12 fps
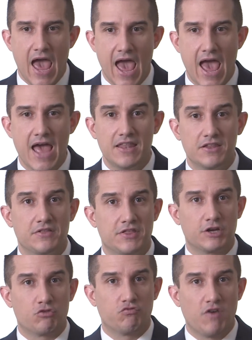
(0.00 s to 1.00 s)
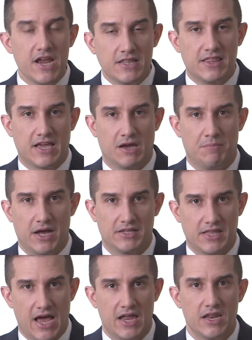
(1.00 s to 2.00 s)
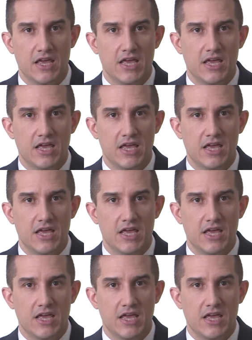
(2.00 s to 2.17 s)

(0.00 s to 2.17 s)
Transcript: And the great thing about that